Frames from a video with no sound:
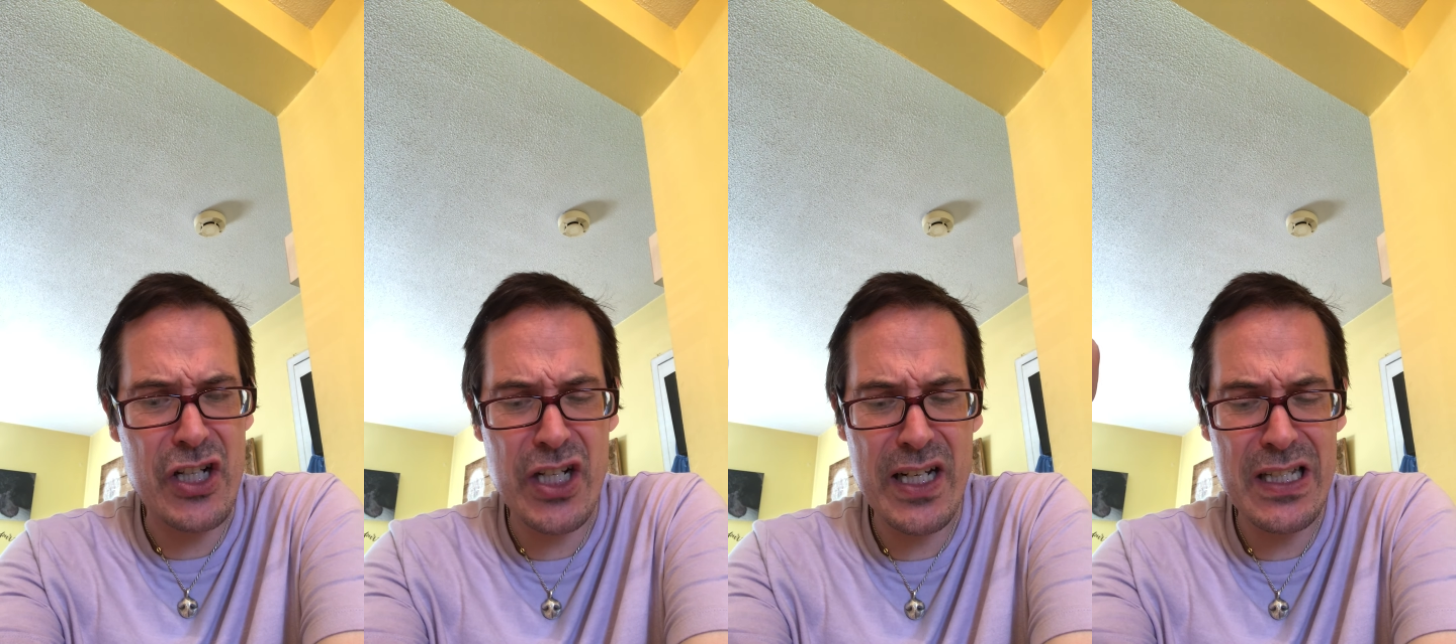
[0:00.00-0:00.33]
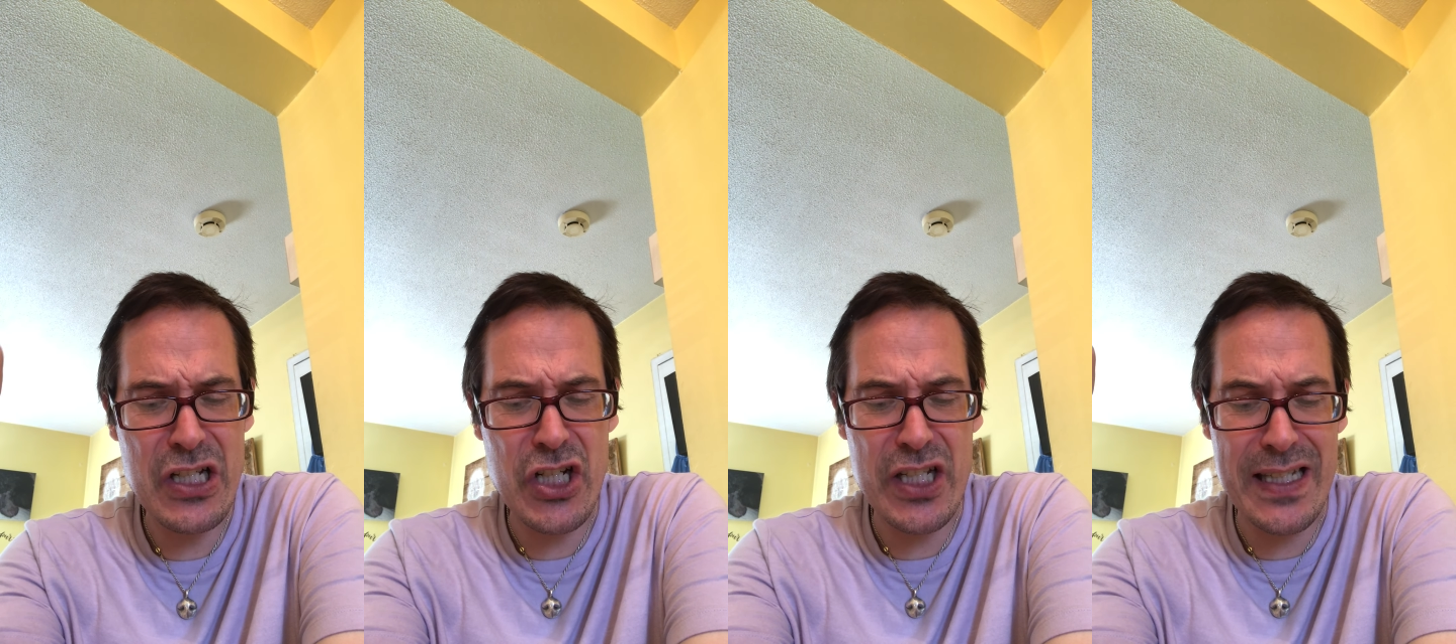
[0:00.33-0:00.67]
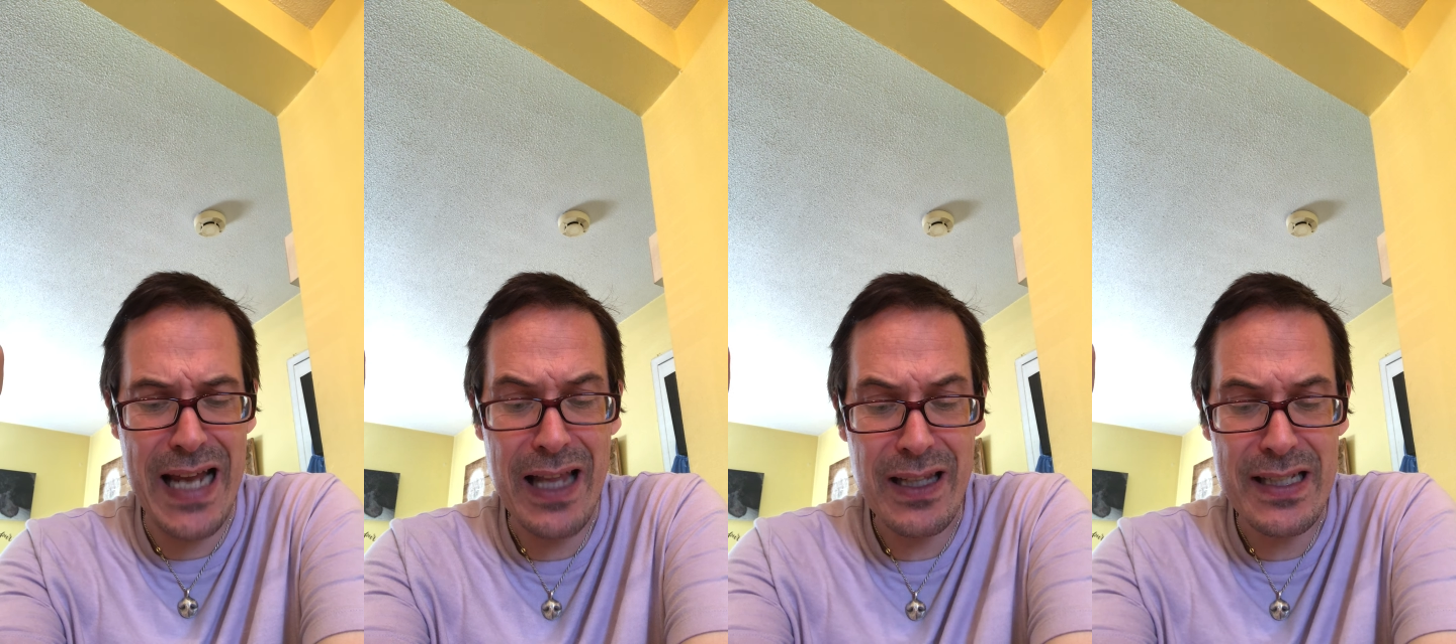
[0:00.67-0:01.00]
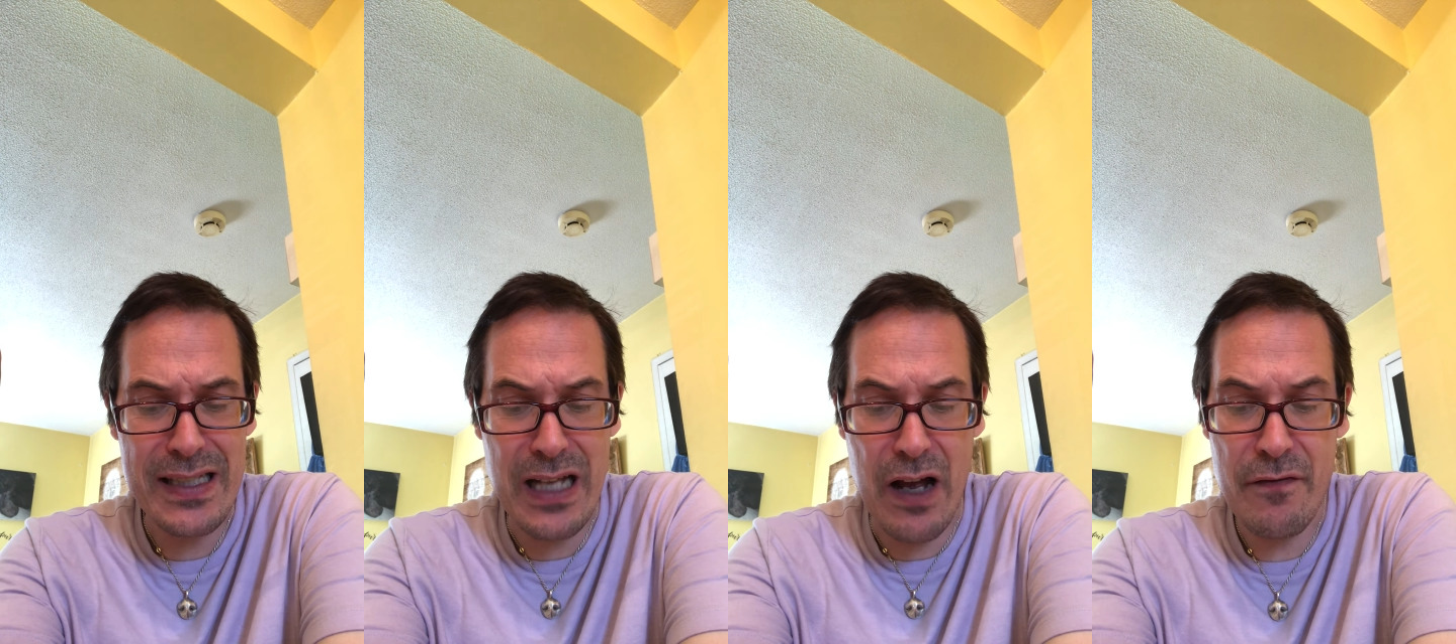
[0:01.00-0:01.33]
She doesn't just tell
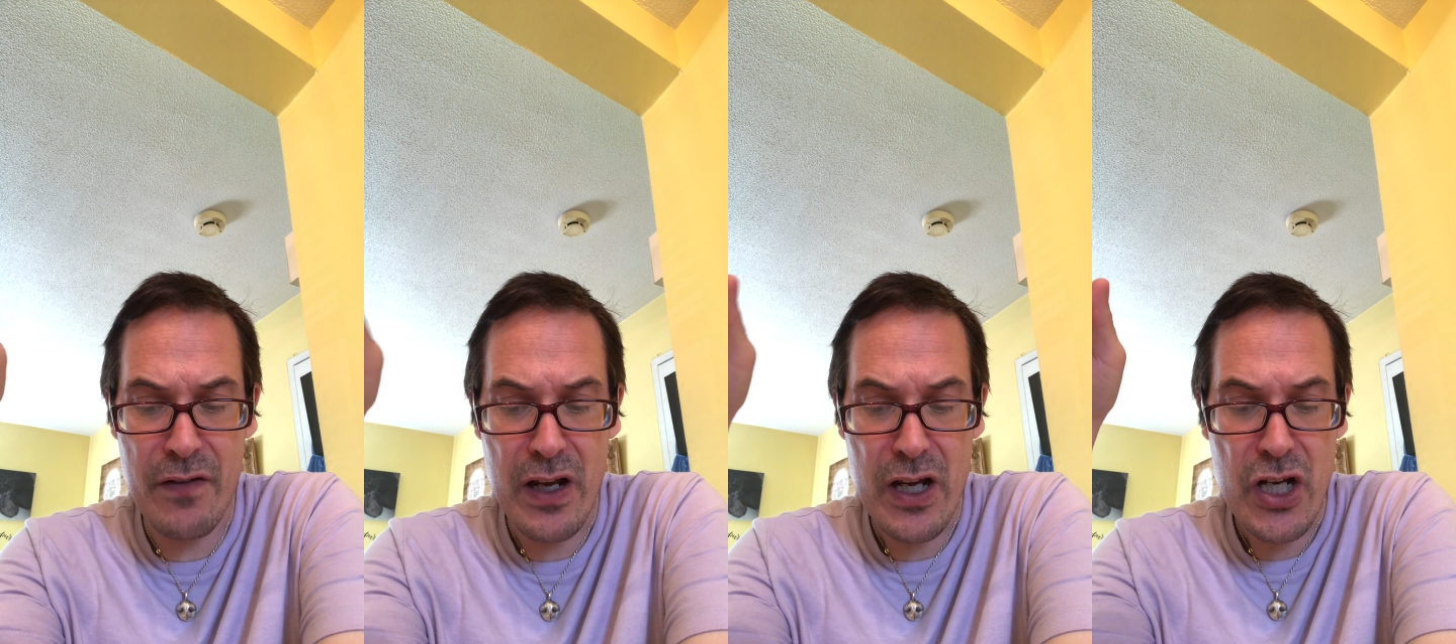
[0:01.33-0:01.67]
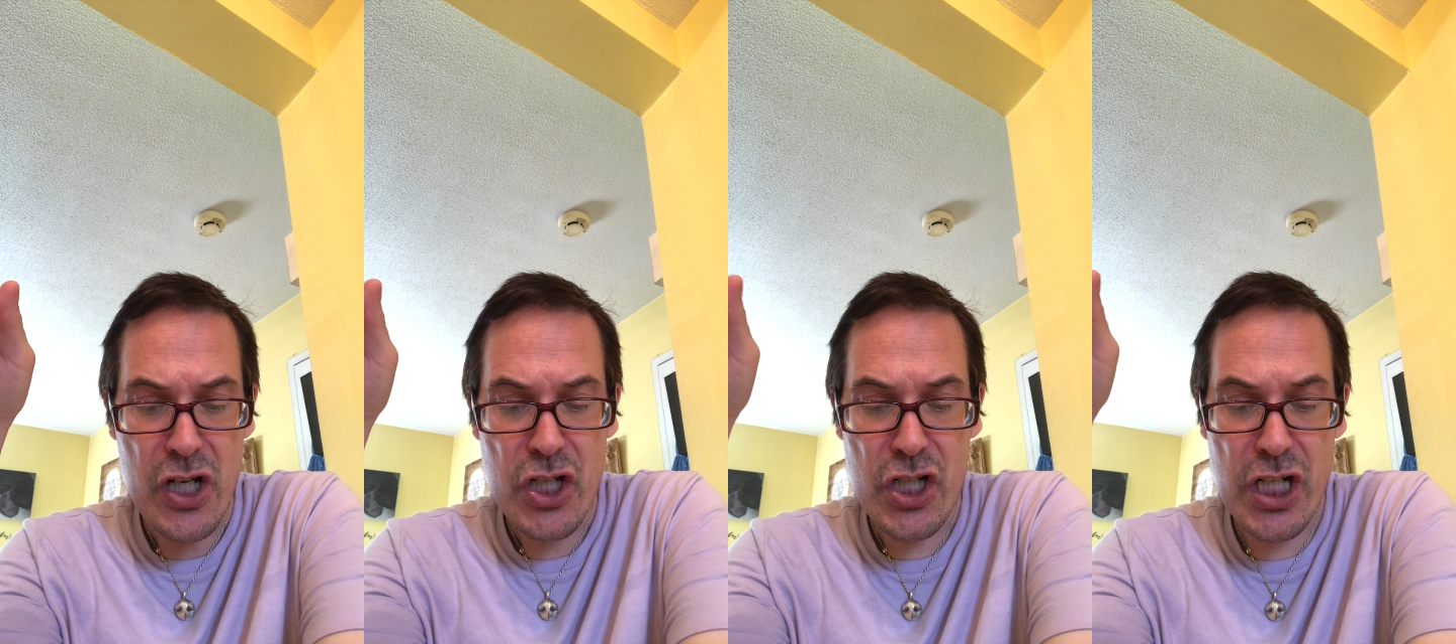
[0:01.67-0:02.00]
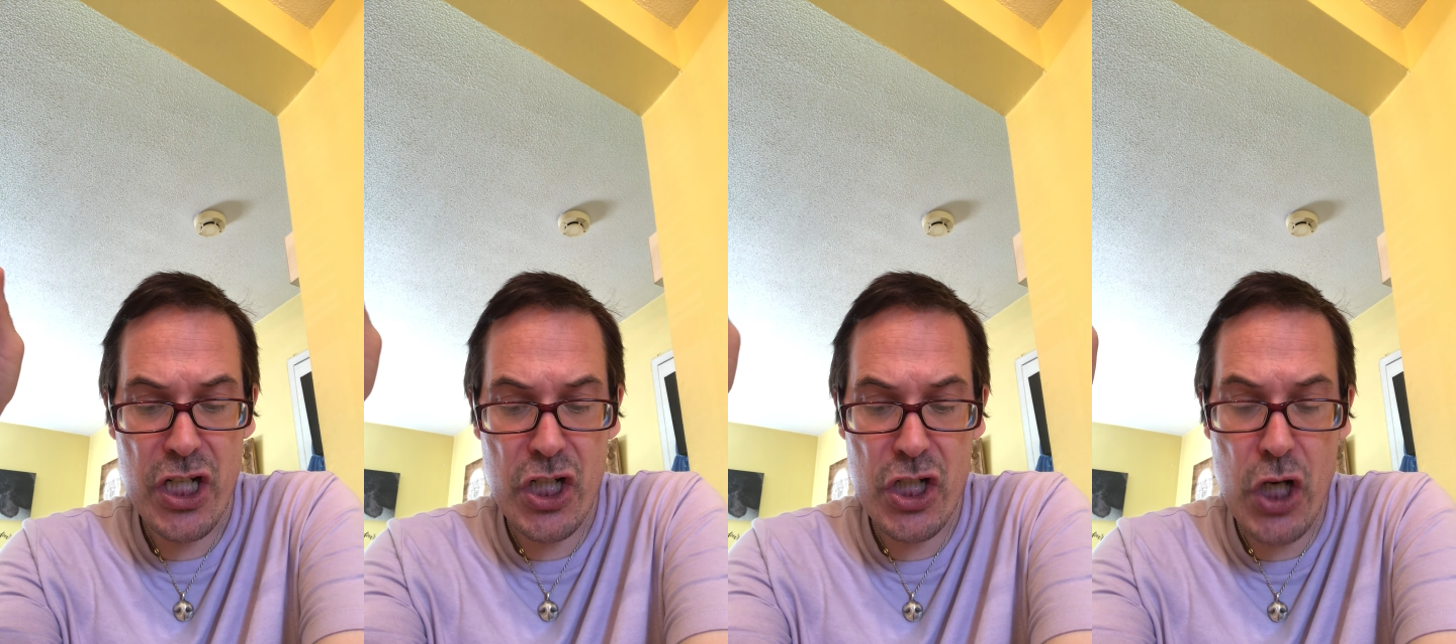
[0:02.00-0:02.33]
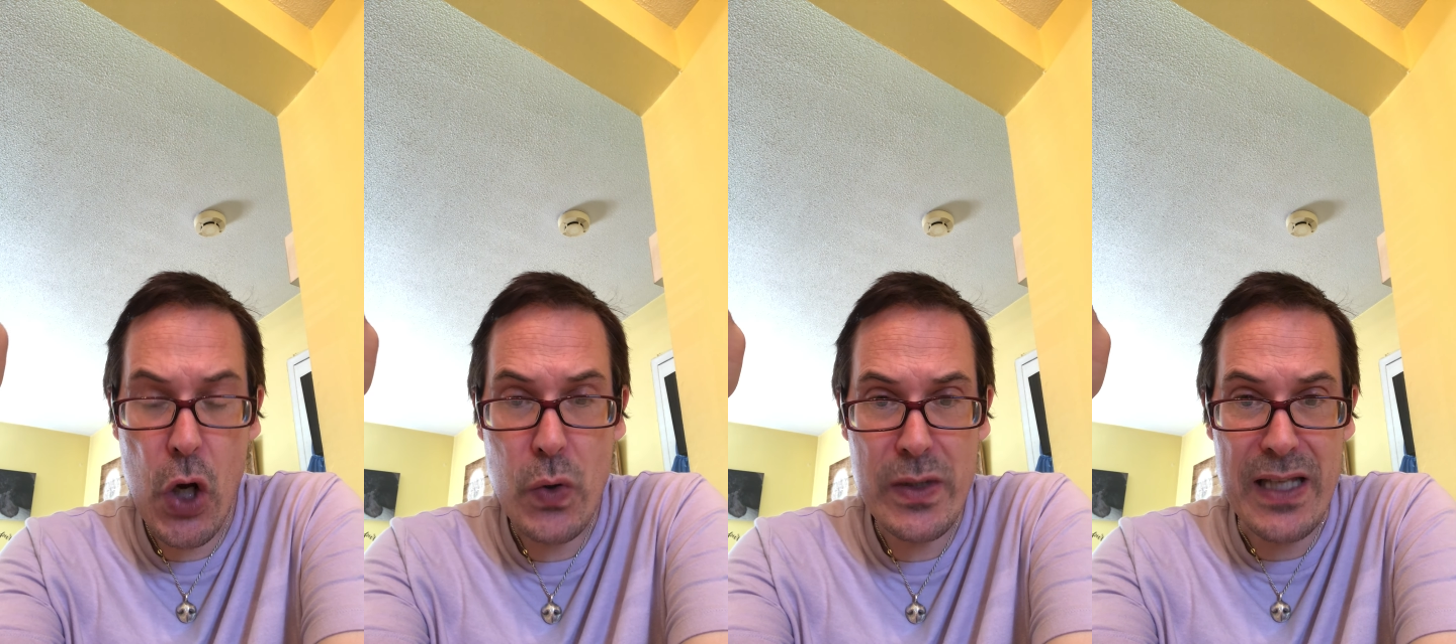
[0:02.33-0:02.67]
us stuff, she
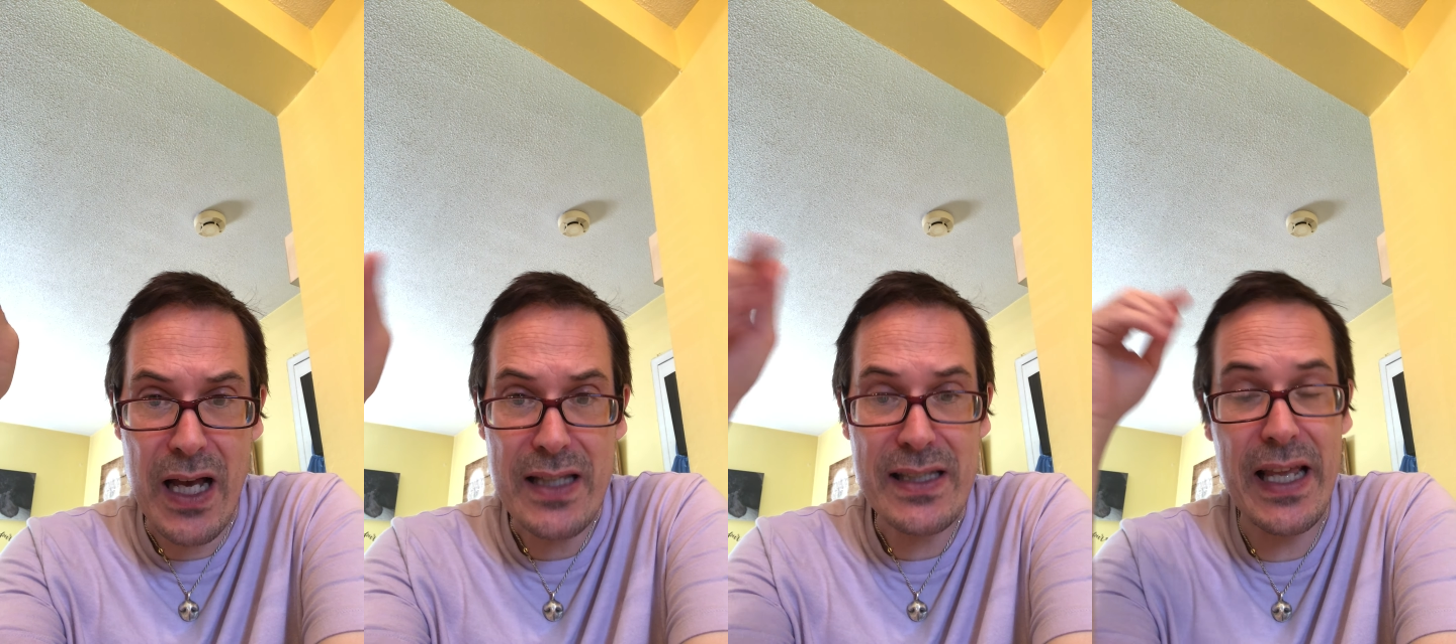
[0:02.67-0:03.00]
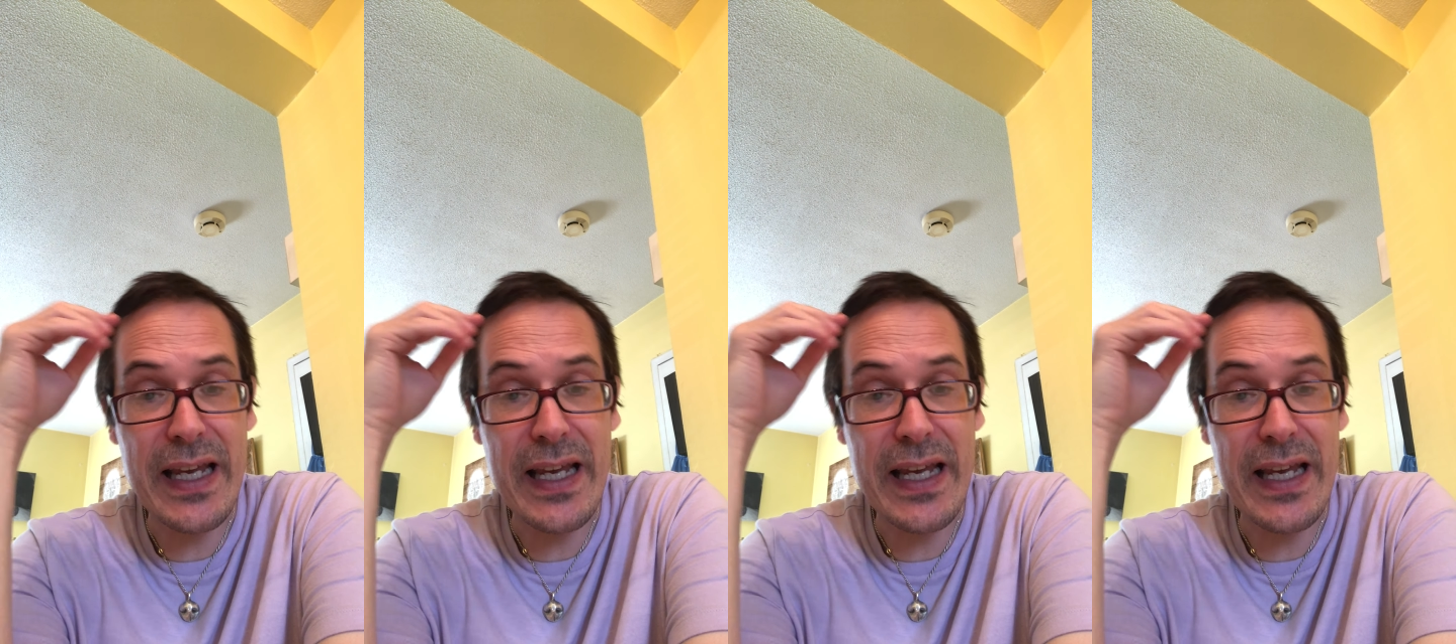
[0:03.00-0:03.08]
shows us.